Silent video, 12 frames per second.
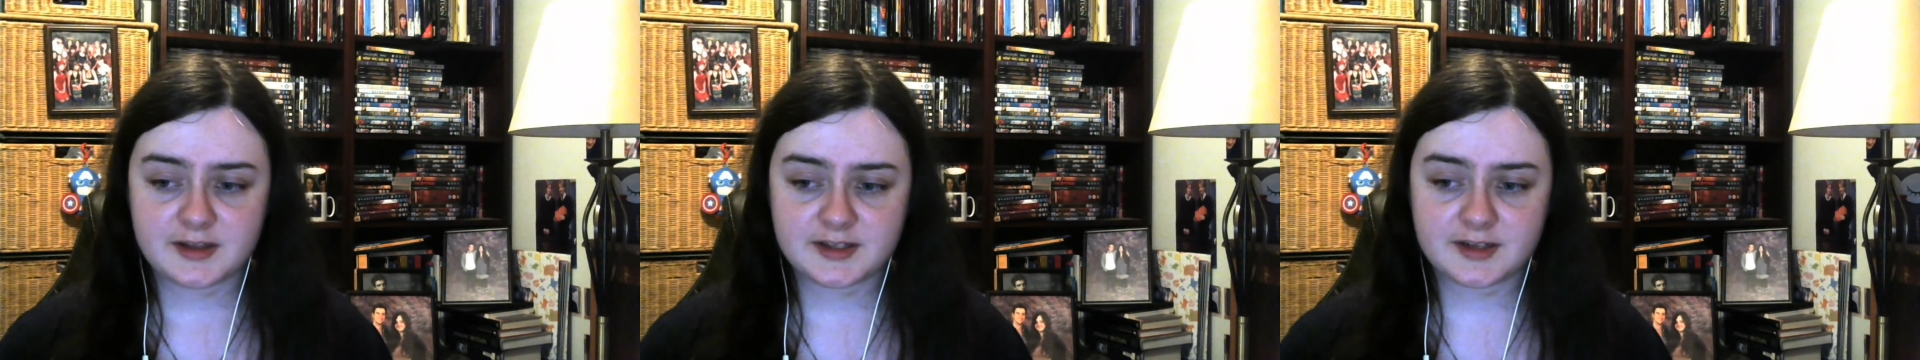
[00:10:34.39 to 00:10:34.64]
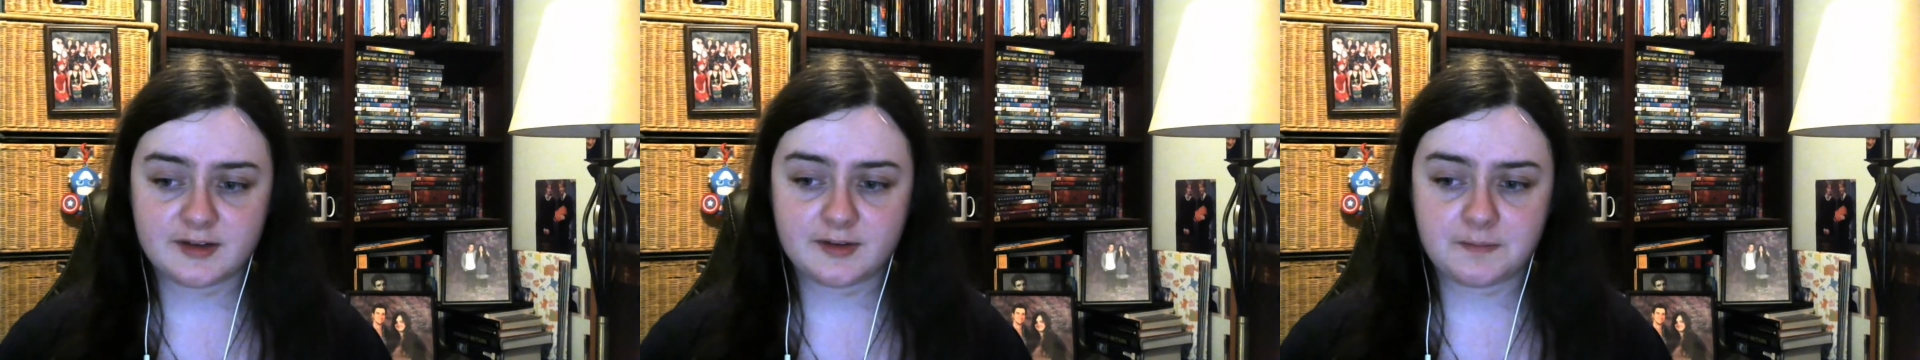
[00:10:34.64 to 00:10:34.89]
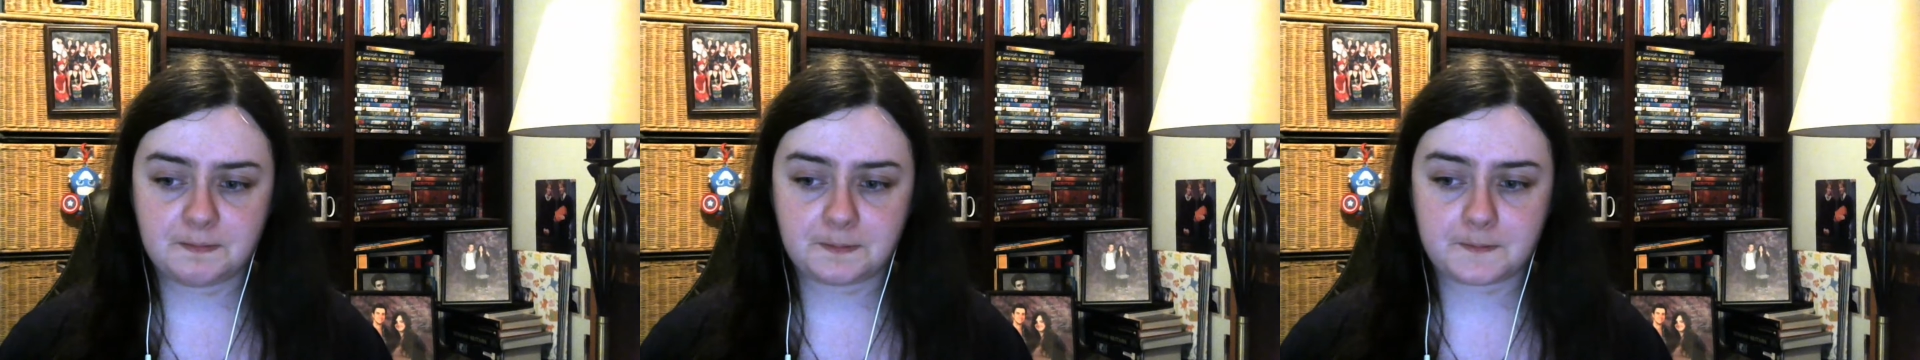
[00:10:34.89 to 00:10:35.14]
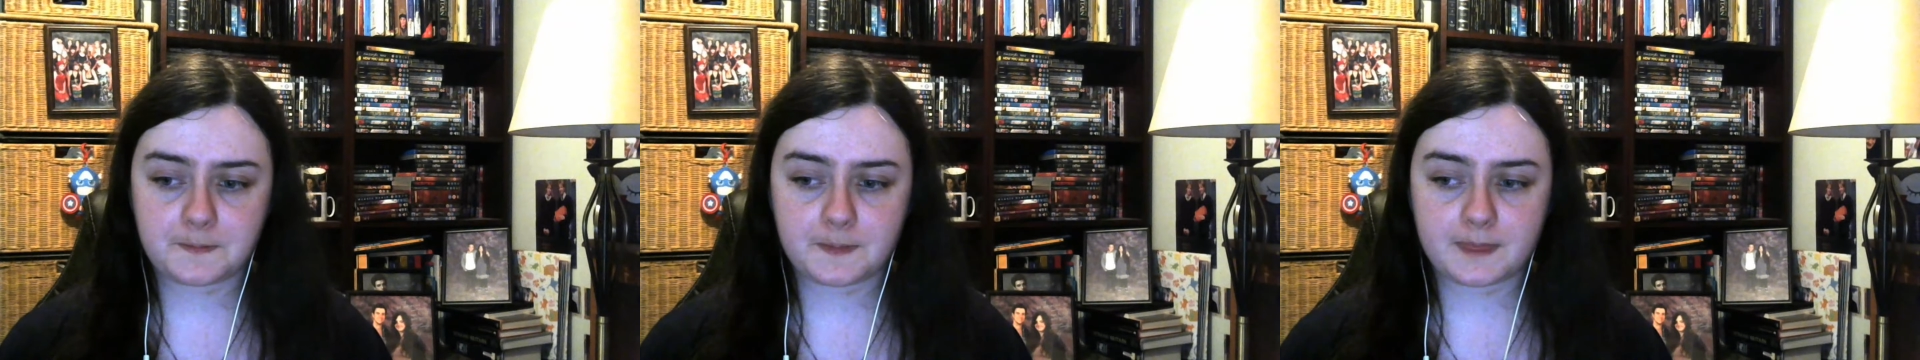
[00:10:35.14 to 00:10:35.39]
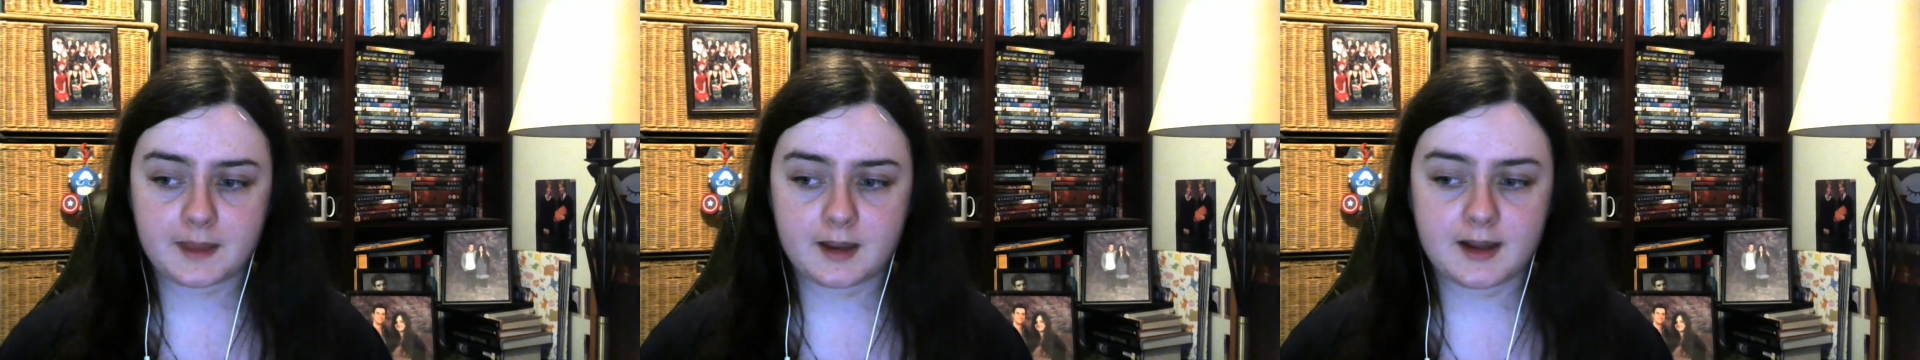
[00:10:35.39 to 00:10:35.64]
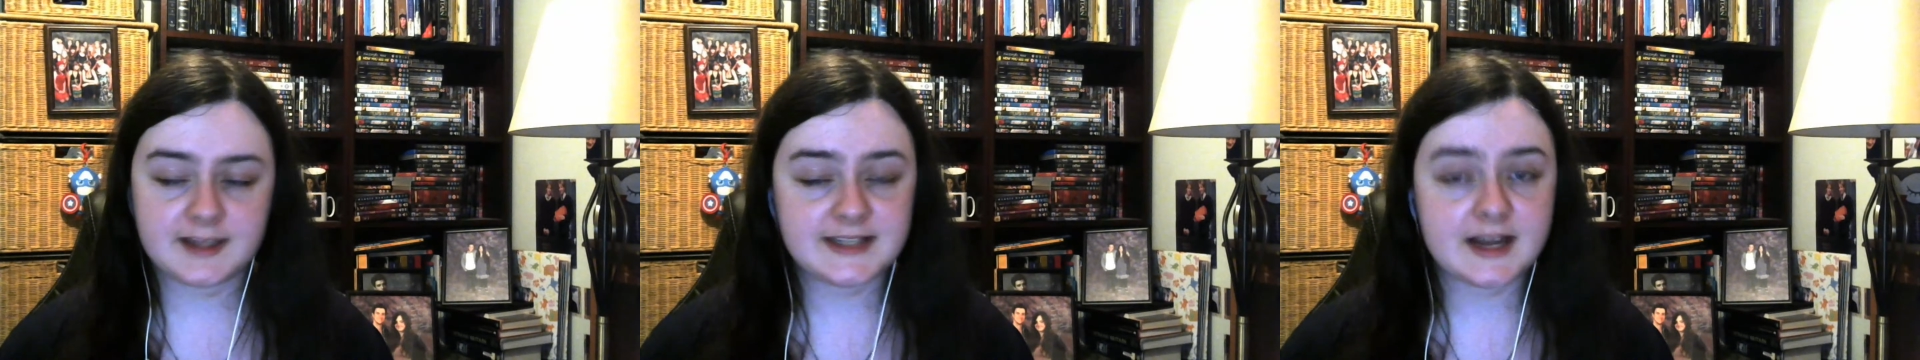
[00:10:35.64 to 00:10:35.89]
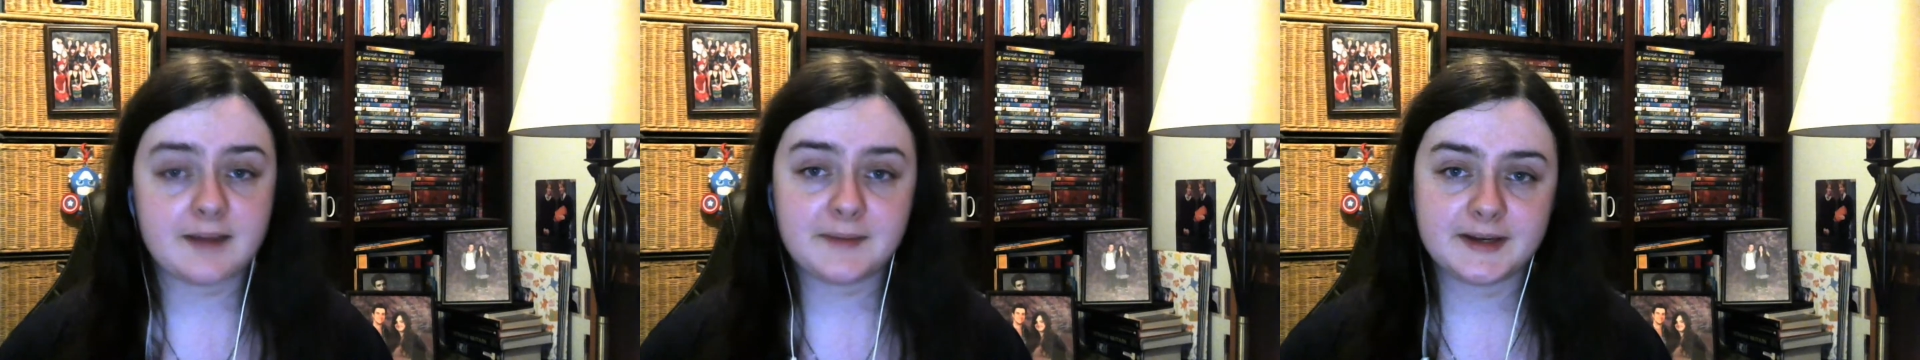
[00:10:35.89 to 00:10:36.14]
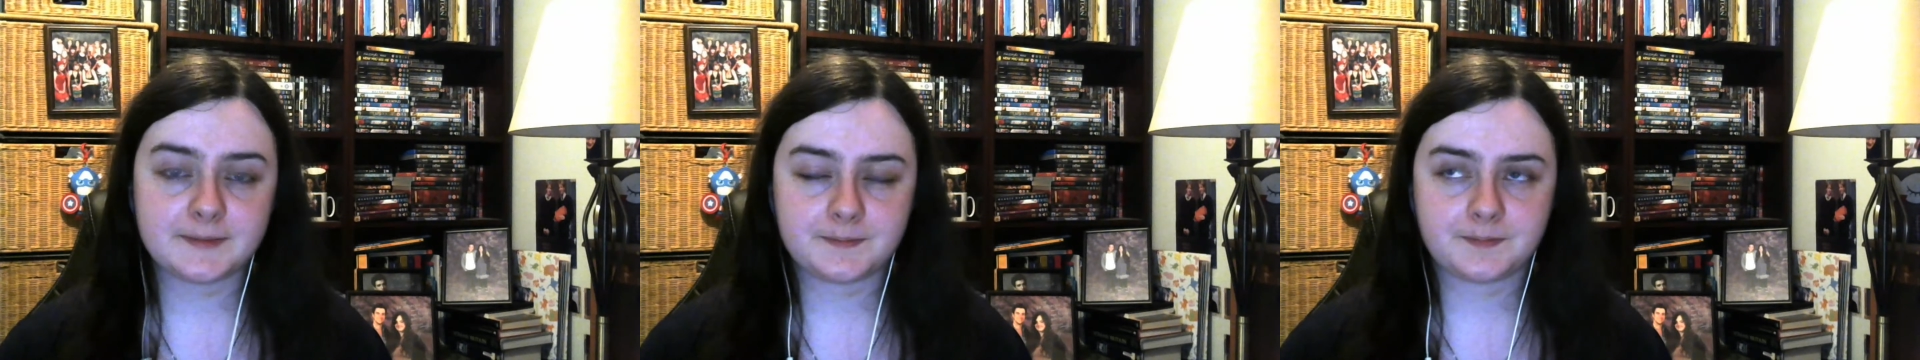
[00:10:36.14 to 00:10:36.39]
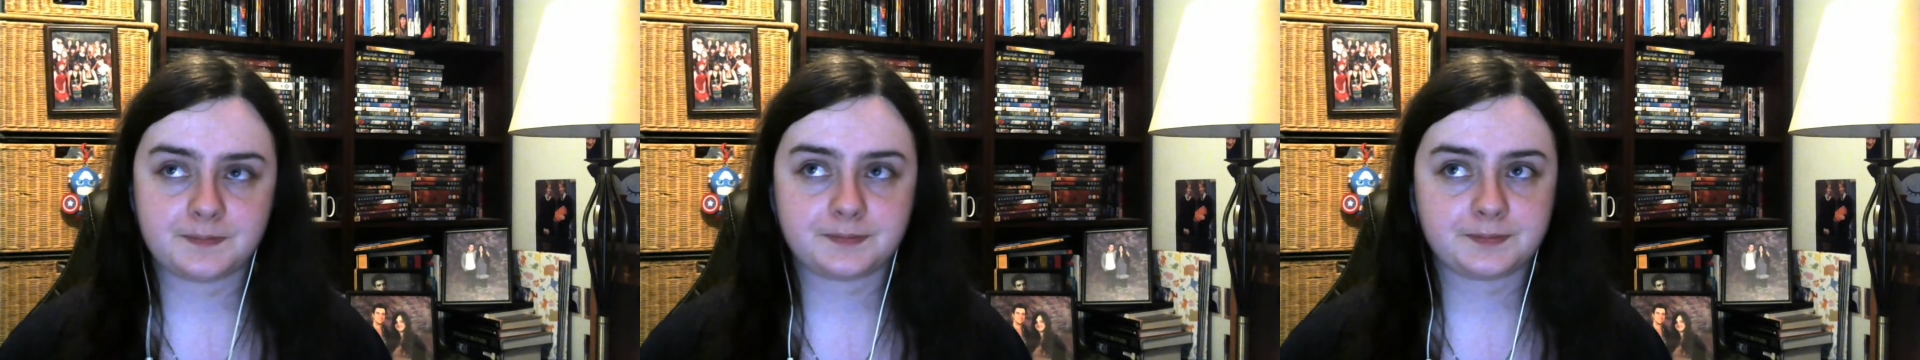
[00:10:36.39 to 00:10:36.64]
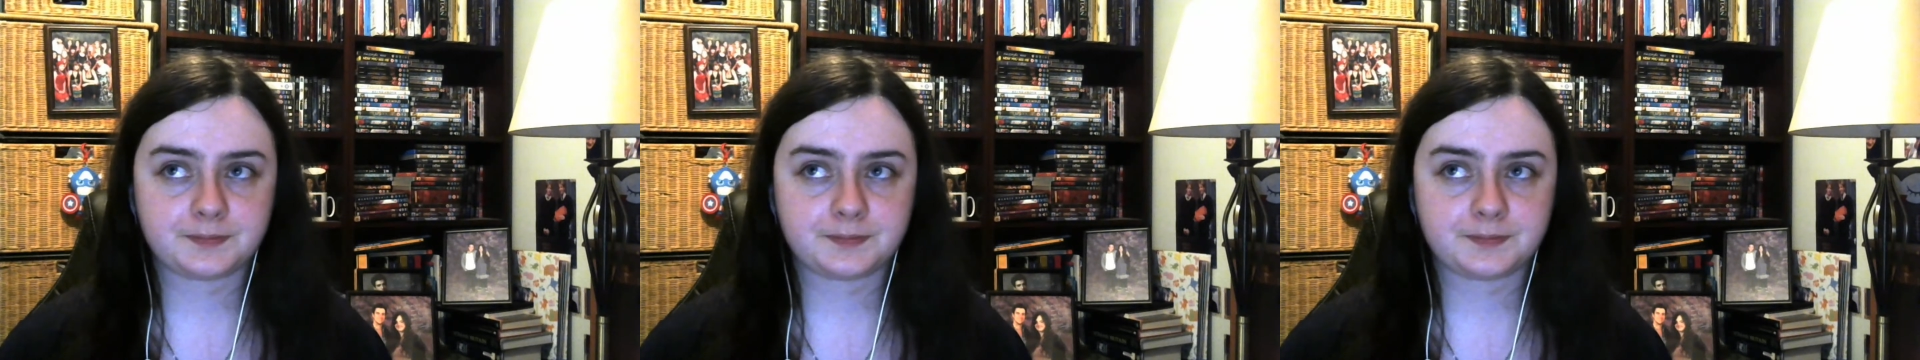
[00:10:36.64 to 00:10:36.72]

So I do I mean